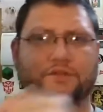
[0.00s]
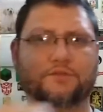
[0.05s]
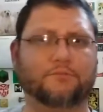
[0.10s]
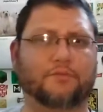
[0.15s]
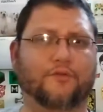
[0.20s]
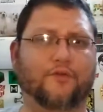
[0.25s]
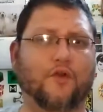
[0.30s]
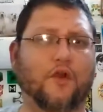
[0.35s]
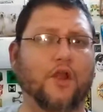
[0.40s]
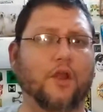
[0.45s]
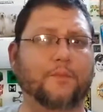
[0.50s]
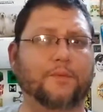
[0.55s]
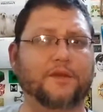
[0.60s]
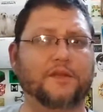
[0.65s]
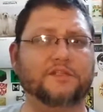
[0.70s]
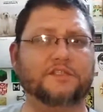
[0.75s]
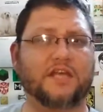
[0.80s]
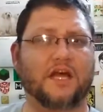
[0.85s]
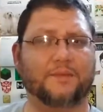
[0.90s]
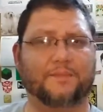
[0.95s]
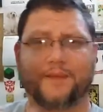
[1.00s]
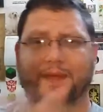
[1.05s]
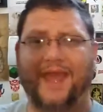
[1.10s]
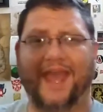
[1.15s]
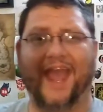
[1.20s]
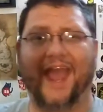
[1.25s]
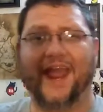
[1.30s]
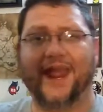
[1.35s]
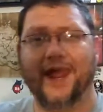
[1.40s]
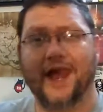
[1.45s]
before I open this up,
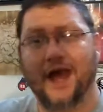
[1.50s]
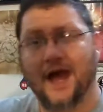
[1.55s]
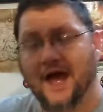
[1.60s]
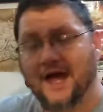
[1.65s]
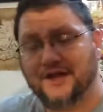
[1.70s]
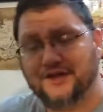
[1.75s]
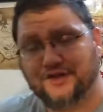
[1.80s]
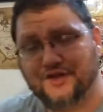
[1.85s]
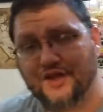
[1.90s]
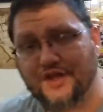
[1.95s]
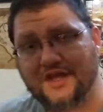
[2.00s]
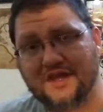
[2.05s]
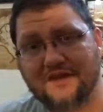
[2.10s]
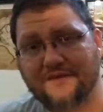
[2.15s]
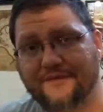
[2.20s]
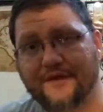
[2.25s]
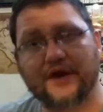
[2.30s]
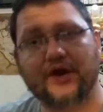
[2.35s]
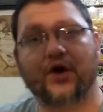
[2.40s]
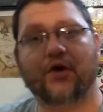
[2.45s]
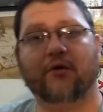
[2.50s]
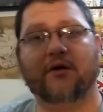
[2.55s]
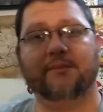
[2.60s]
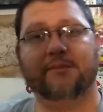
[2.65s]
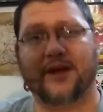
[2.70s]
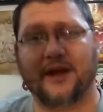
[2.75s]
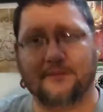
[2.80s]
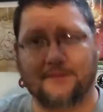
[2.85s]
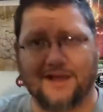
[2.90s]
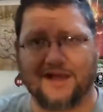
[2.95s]
hey, do you even know
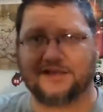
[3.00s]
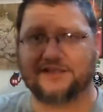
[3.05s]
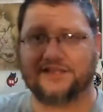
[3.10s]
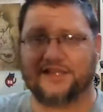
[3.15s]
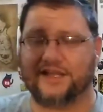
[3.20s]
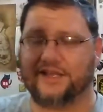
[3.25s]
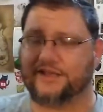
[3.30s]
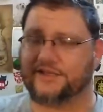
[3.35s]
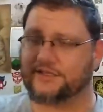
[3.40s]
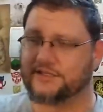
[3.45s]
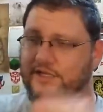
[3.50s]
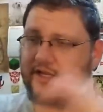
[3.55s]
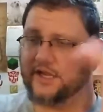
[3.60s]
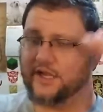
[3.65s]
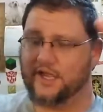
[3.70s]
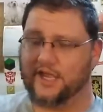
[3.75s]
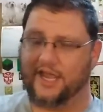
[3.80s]
what BAMBOX is?